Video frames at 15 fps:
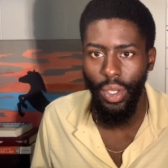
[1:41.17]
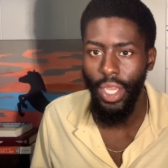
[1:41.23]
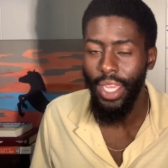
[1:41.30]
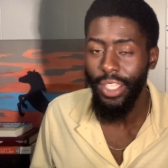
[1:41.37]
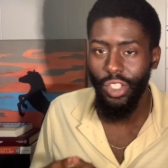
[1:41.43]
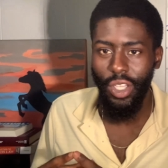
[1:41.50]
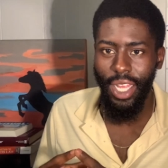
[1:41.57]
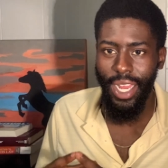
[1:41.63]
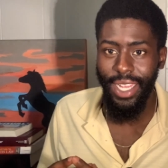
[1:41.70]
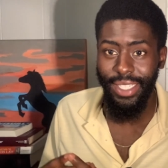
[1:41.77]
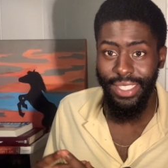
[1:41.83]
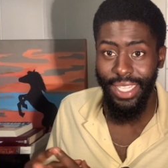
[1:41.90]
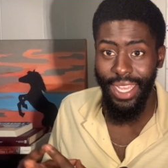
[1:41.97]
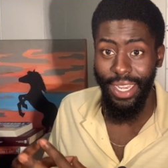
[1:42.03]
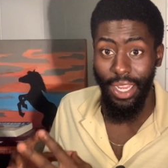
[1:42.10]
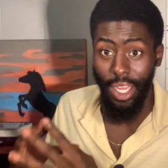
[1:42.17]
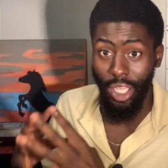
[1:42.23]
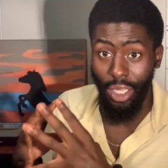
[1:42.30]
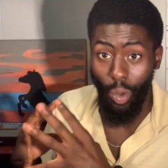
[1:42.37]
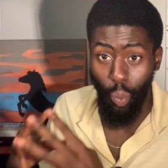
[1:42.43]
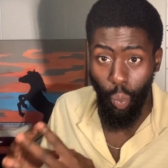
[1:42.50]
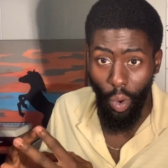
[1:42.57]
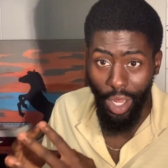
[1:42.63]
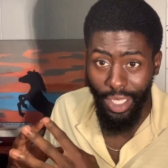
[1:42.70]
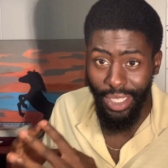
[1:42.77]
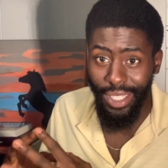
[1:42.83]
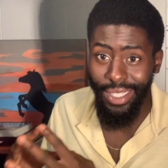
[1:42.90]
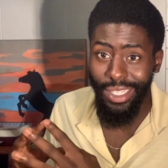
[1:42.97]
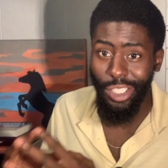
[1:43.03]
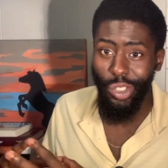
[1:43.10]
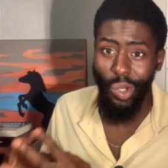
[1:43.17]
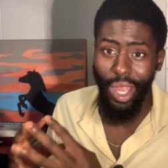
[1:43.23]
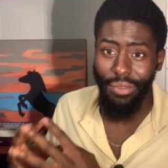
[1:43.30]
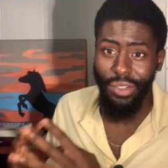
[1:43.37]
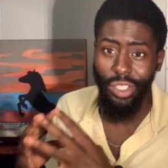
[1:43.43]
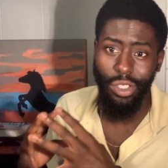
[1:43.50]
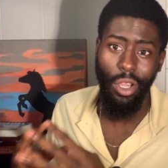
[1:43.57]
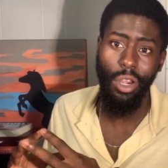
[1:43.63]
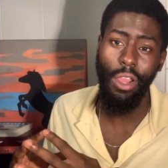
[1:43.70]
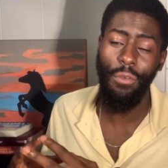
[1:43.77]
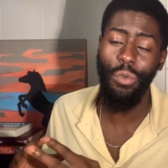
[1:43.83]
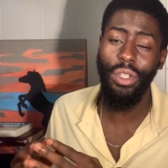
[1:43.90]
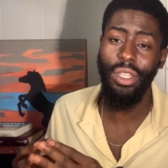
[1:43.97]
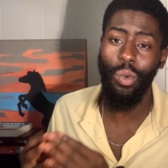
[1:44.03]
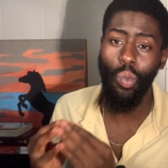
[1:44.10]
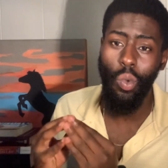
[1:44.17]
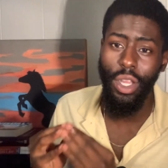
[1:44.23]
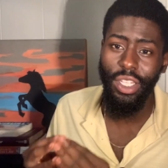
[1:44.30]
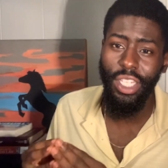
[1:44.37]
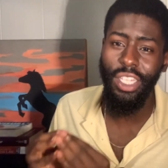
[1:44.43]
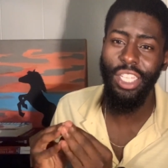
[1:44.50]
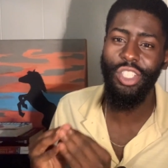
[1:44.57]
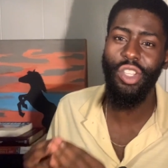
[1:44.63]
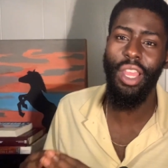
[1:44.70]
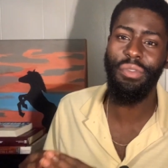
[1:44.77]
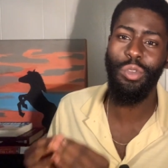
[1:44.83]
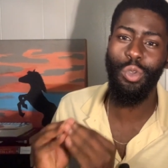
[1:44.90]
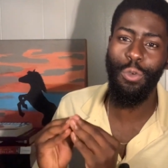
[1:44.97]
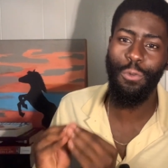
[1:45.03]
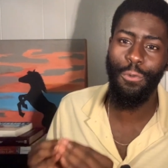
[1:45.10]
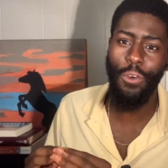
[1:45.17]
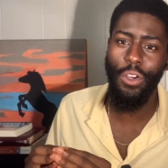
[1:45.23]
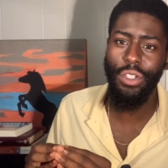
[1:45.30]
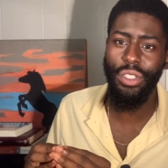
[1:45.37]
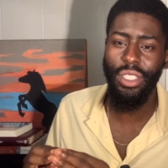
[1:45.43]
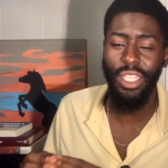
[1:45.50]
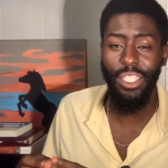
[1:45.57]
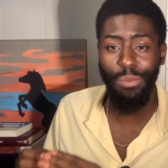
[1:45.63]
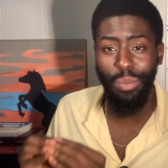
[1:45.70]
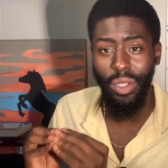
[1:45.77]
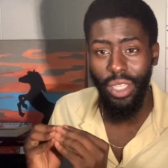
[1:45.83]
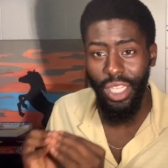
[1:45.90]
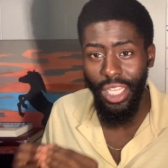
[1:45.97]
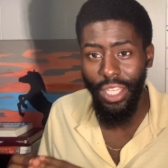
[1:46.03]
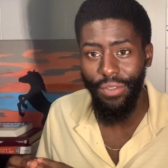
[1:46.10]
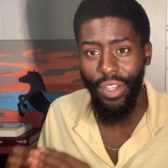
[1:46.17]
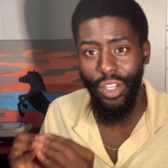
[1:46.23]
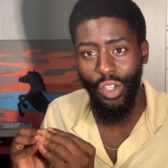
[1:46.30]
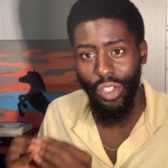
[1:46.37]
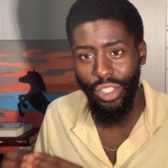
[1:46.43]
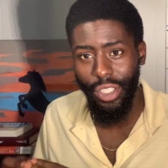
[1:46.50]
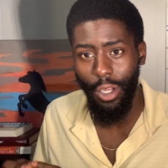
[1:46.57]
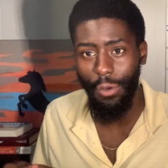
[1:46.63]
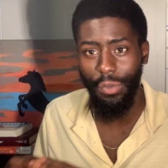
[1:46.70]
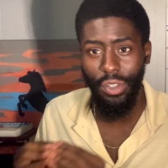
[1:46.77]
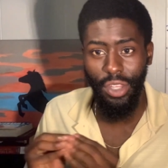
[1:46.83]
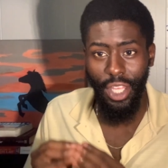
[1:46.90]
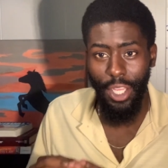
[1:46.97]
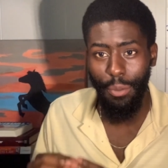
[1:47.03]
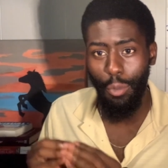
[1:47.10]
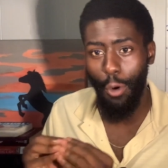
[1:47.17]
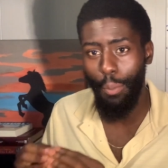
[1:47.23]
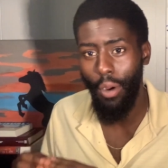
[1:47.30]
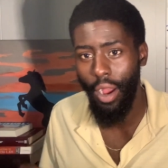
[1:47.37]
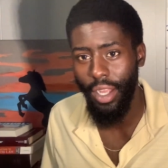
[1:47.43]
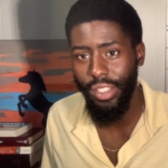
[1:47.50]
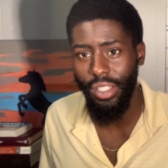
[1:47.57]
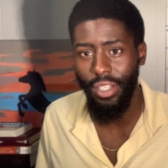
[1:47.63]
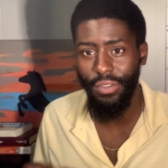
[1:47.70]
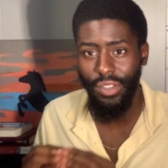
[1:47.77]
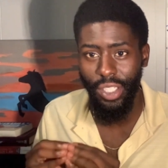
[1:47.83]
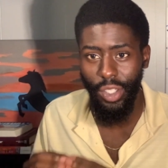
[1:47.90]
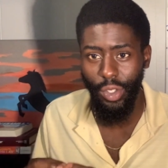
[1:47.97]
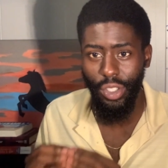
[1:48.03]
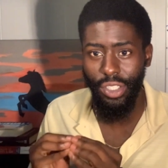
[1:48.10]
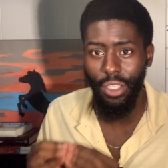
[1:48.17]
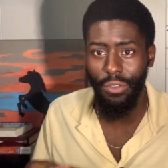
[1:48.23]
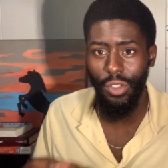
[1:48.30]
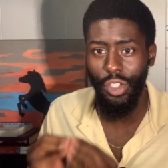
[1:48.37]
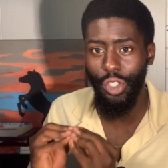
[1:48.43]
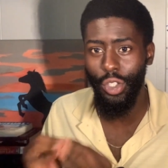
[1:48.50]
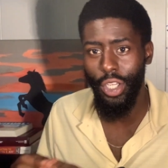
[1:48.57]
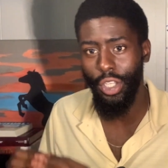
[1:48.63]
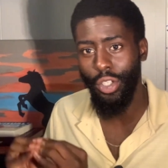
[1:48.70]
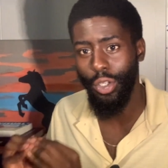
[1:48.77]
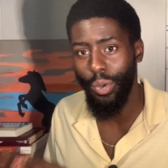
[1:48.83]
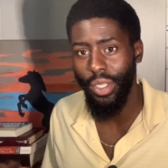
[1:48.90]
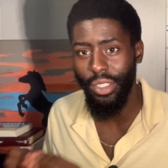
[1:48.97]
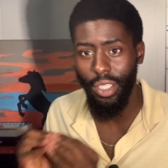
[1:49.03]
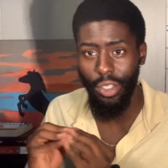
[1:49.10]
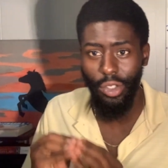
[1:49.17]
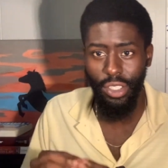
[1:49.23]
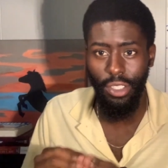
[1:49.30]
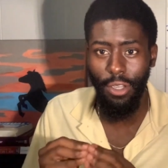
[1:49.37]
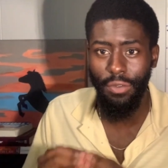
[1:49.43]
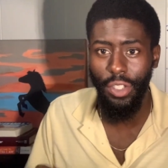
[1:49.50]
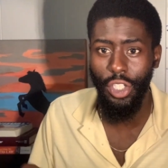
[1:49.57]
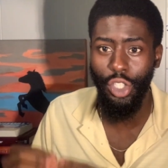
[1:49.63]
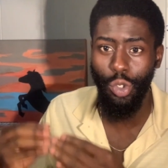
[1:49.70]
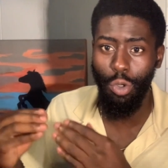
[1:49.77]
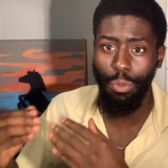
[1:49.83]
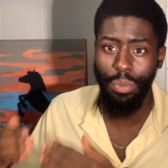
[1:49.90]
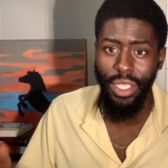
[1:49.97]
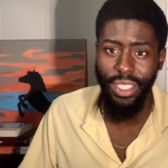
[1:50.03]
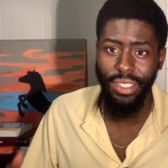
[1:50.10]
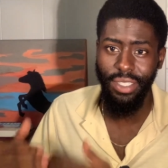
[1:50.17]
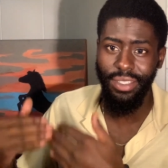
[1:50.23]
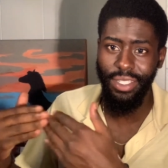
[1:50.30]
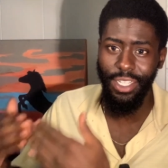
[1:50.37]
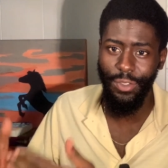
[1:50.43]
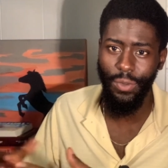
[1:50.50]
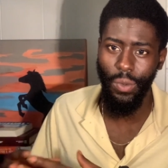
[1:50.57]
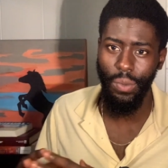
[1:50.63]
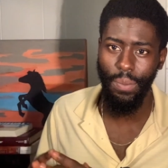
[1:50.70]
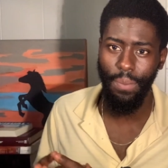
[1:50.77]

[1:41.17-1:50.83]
So like I said, the one thing that you have to start off with, the one thing that you have to do first is believe in yourself. Think more positive. Tell yourself that you can do it. Tell yourself that you will be successful.